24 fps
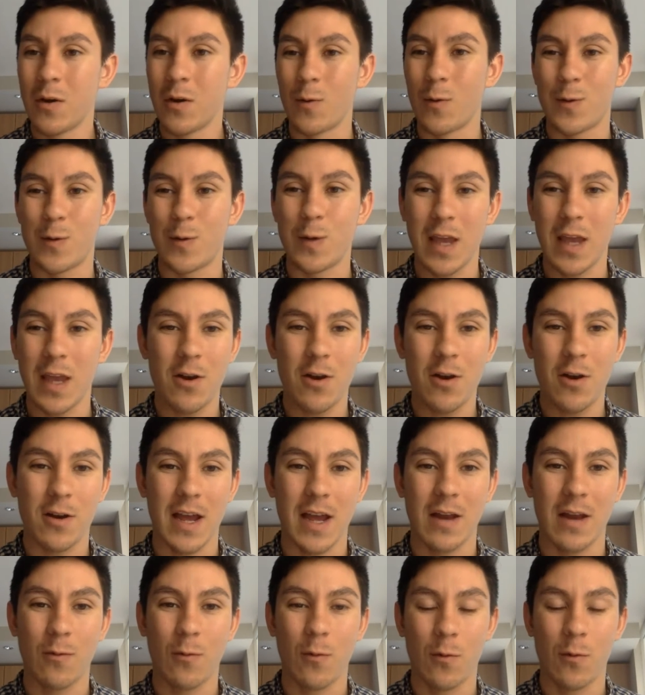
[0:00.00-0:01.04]
With the
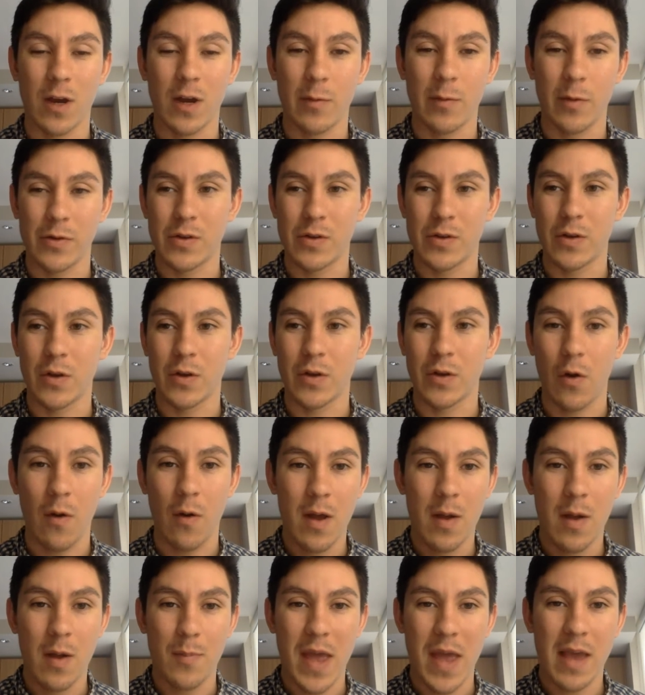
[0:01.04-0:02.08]
internet, we're able to go
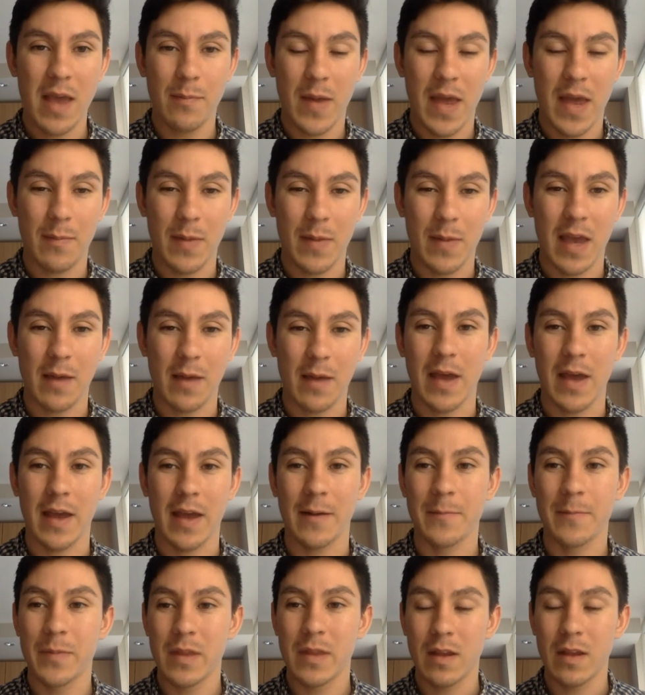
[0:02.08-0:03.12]
bang, bang, bang,
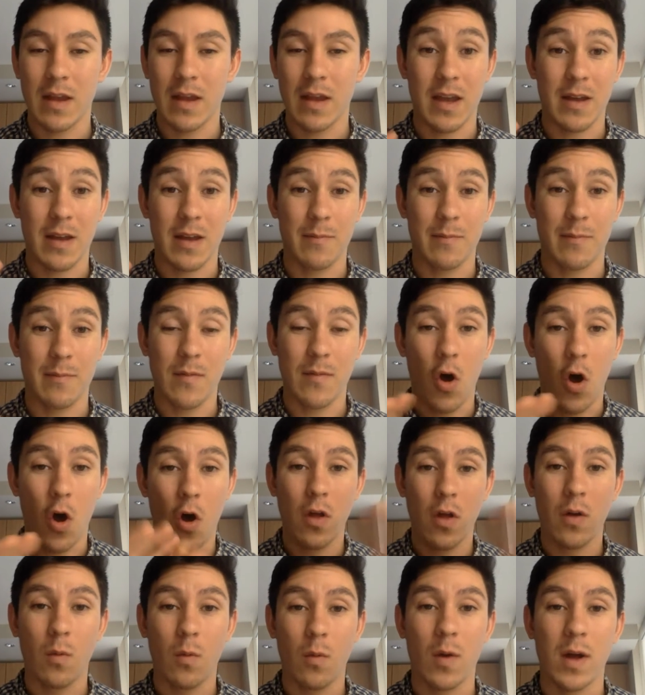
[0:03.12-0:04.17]
bang, um,
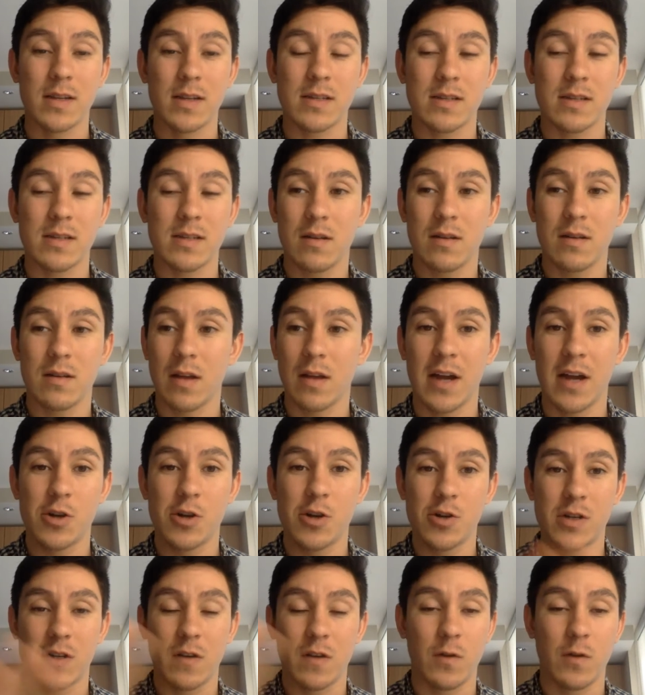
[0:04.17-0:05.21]
all at once.
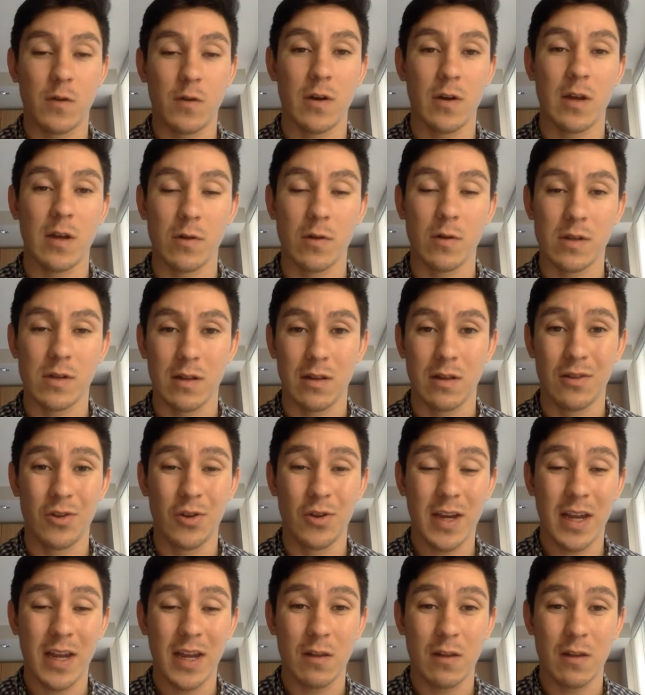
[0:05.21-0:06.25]
Hundreds of you are able to
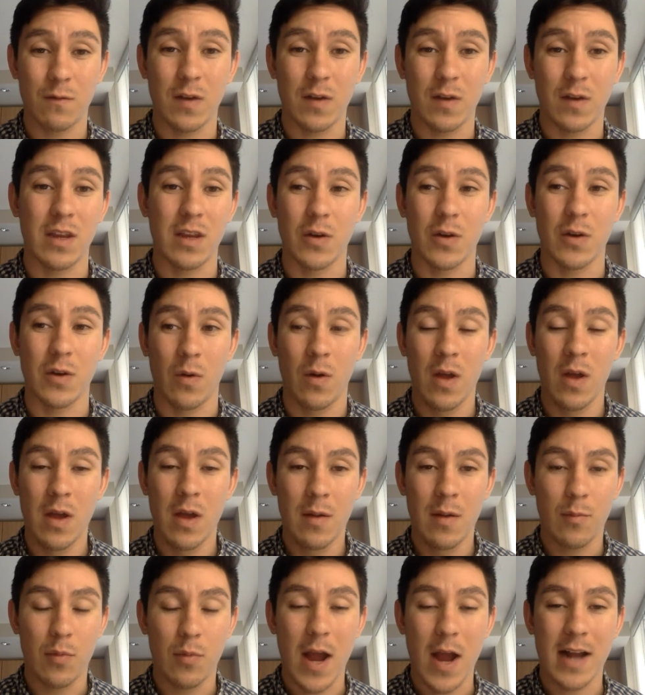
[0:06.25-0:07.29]
look at the video,
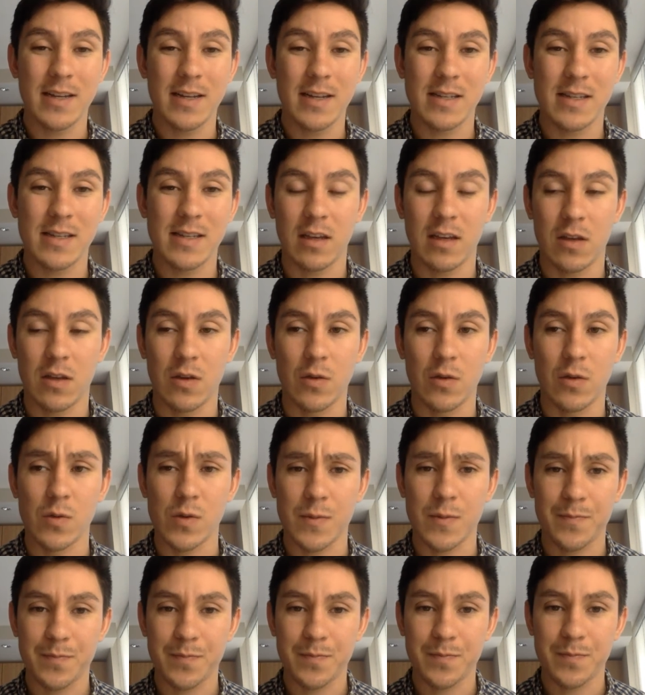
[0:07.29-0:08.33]
practice the cues,